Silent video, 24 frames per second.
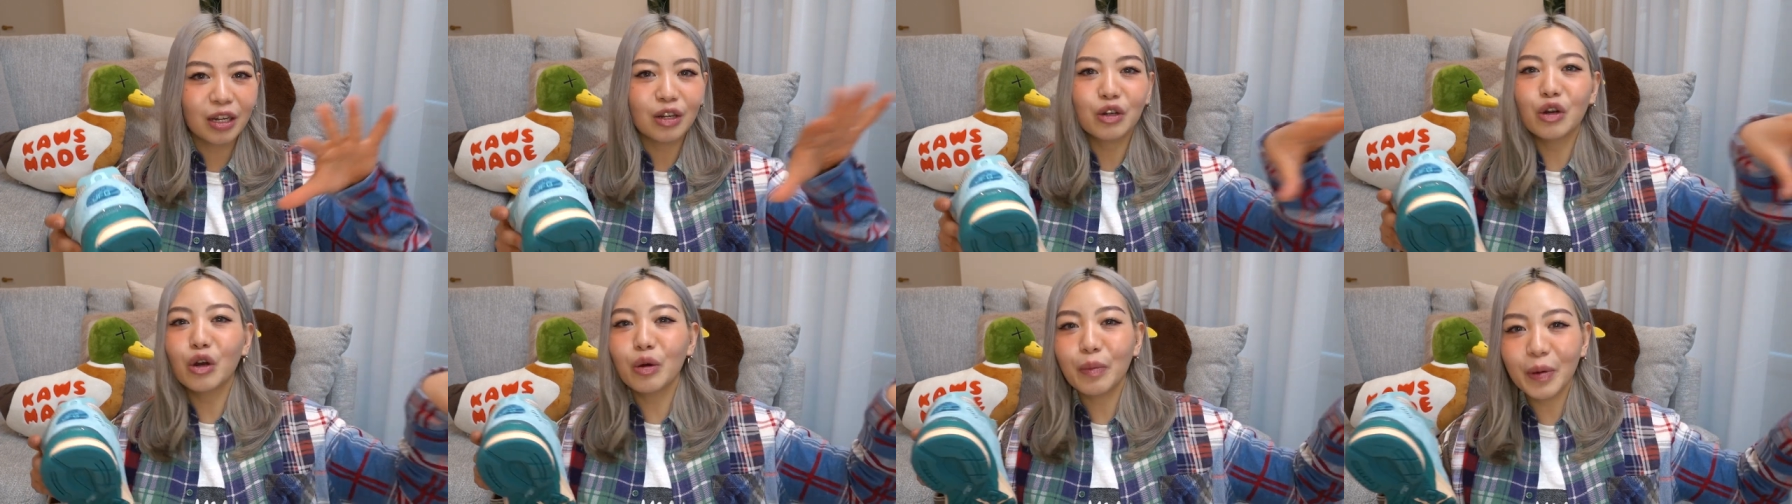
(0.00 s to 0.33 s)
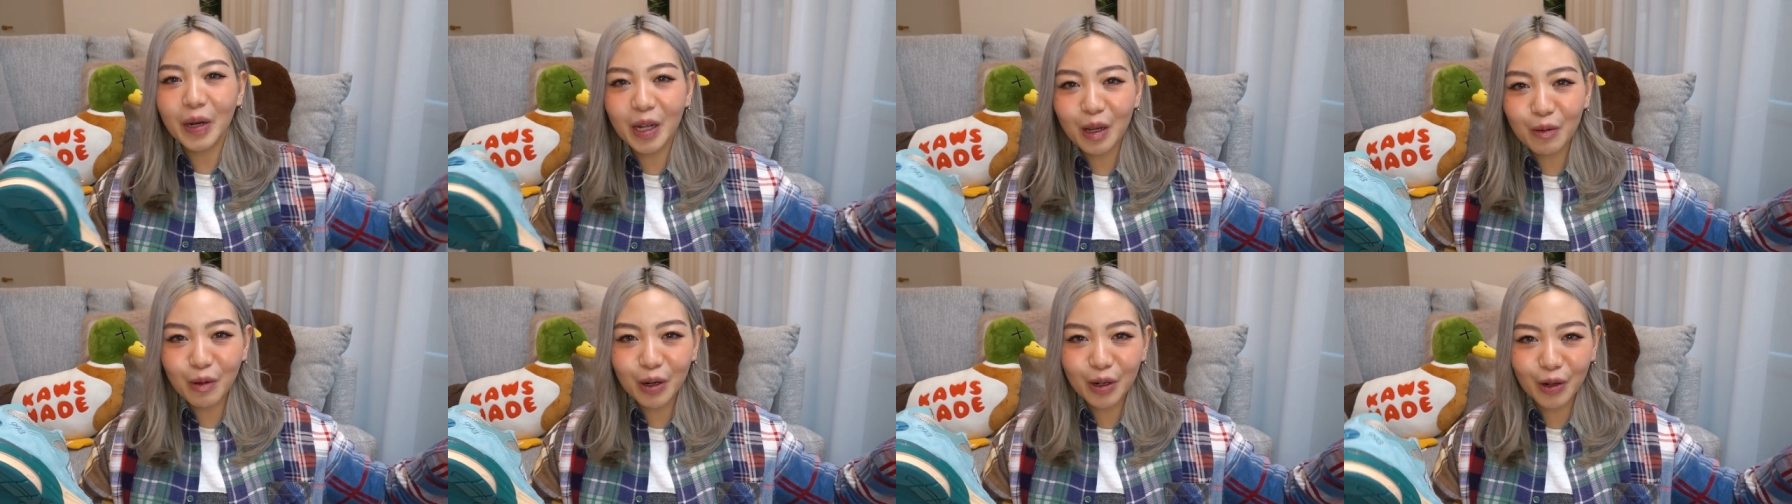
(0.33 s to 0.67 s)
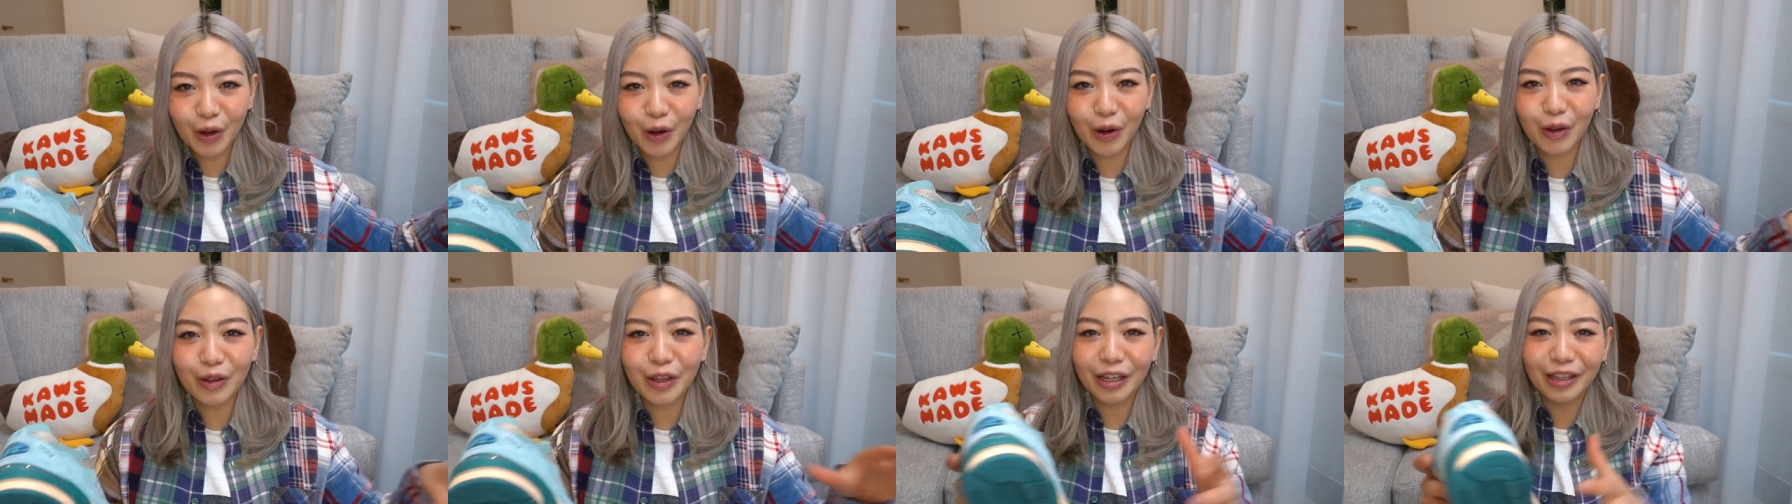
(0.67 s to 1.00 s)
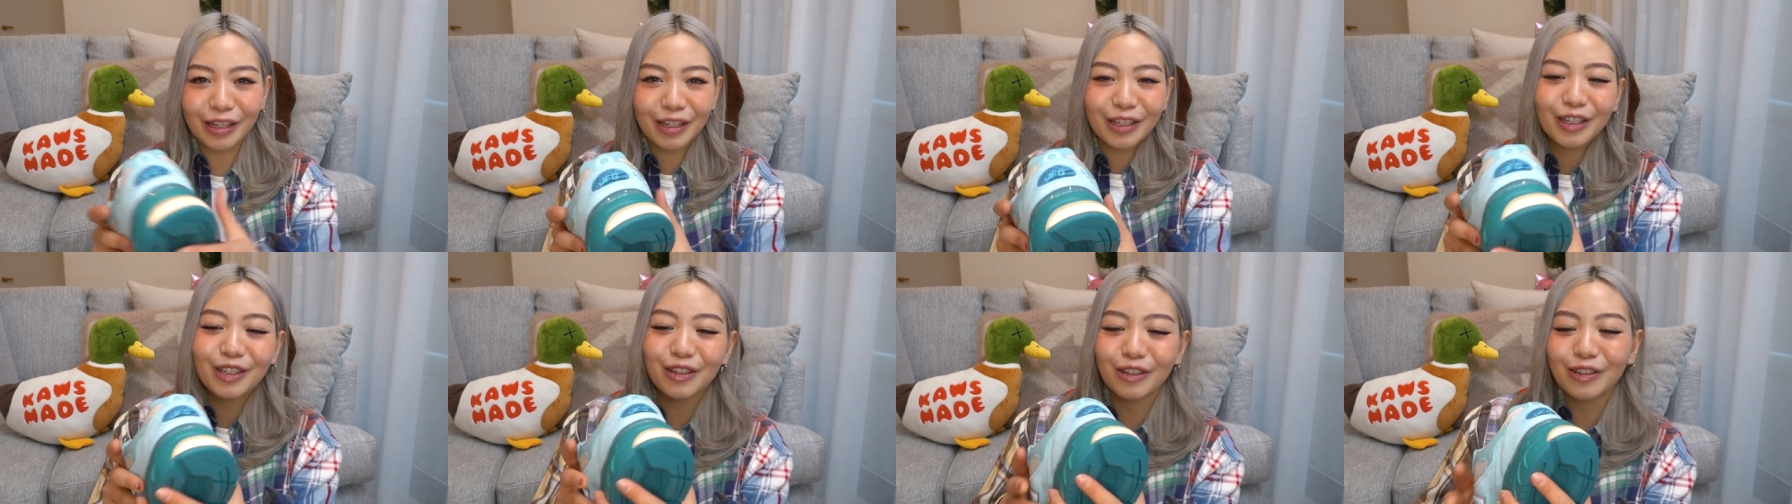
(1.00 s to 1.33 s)
Nobody will know that
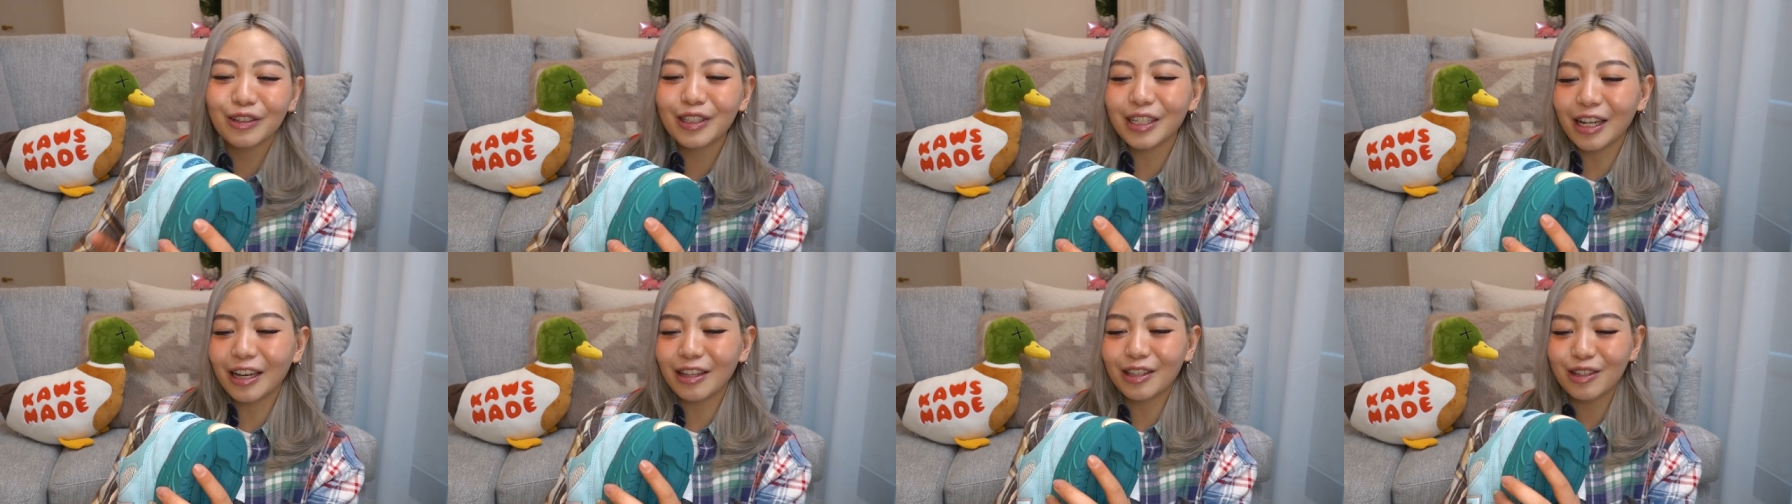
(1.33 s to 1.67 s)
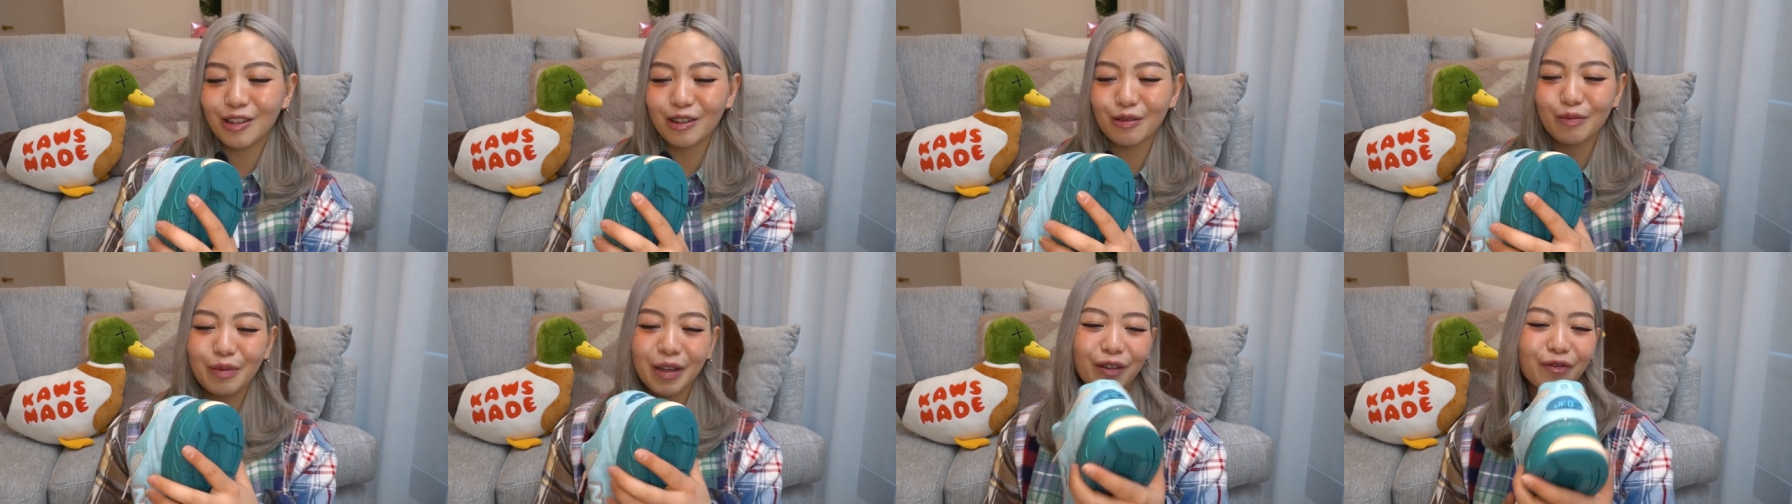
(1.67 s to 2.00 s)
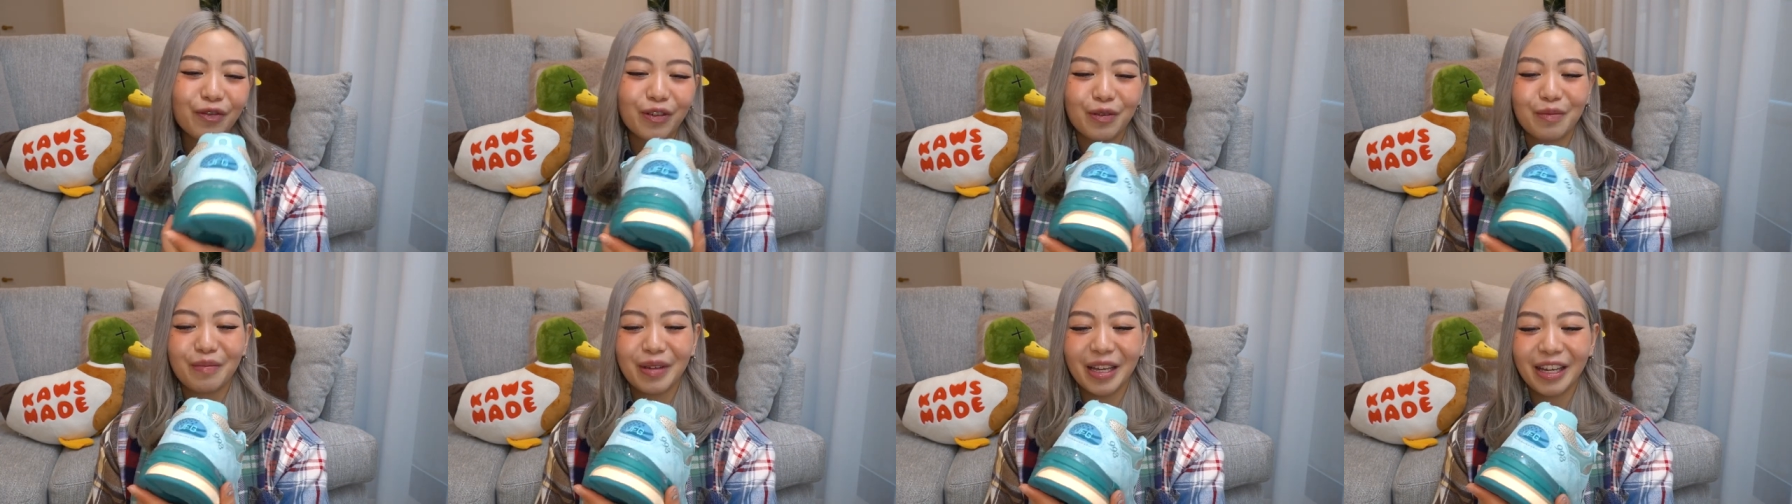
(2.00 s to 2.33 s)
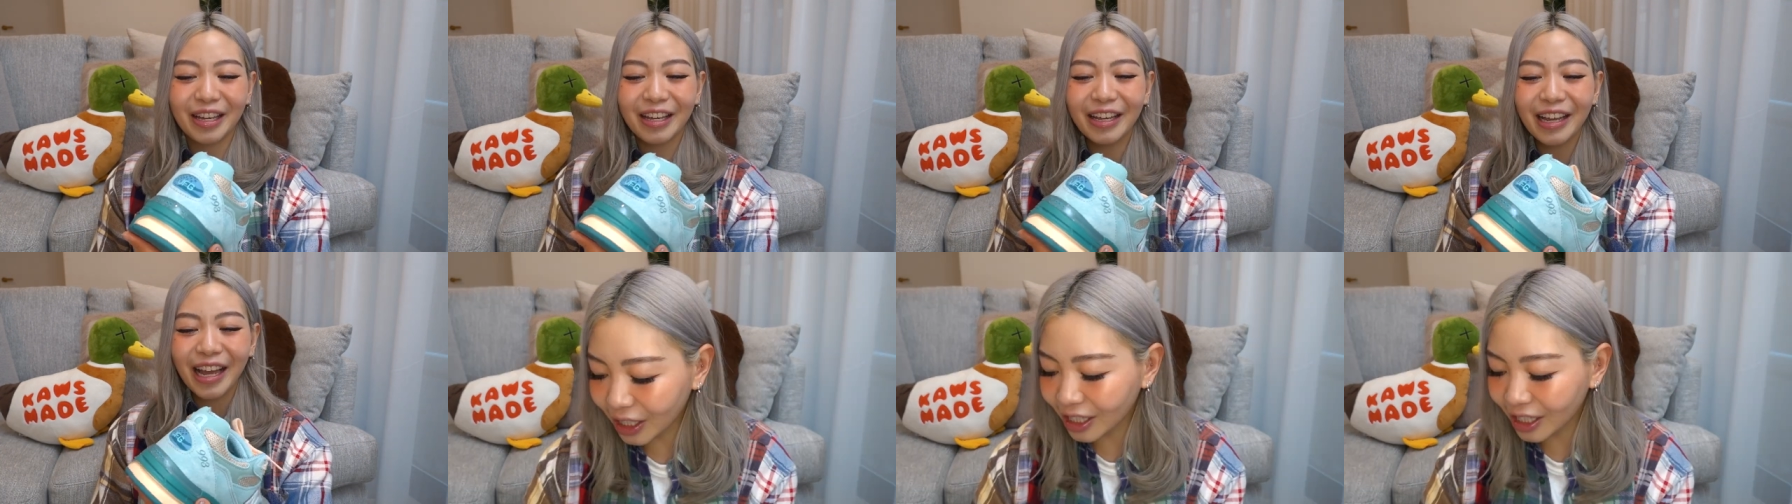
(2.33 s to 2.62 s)
these shoes are too big for me.